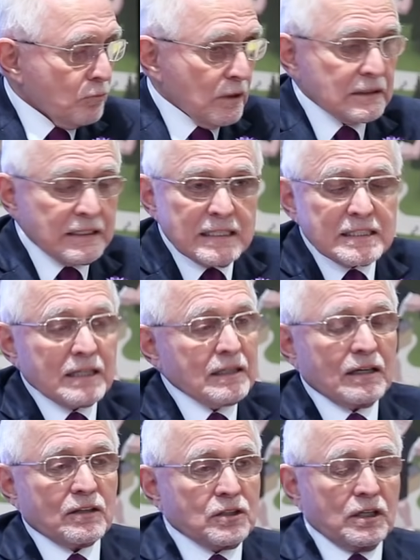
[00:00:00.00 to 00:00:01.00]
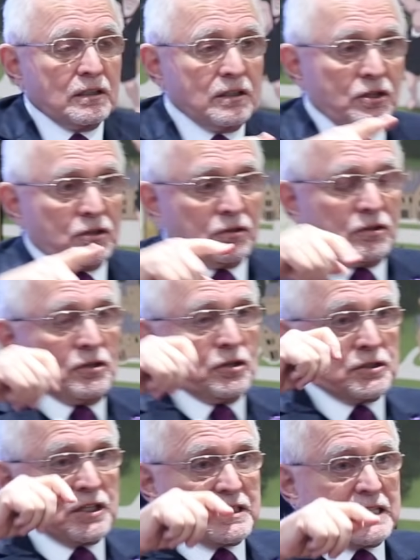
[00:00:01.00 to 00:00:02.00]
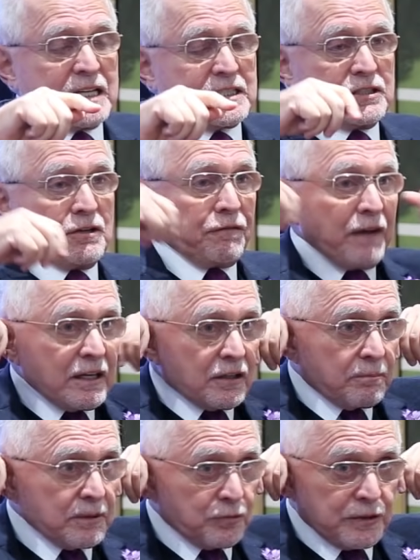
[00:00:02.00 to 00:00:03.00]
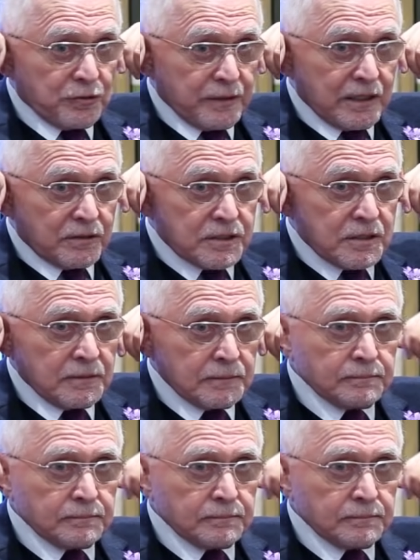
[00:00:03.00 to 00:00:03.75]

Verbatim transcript: Well, it is uh, uh, your your success and your failure between your ears.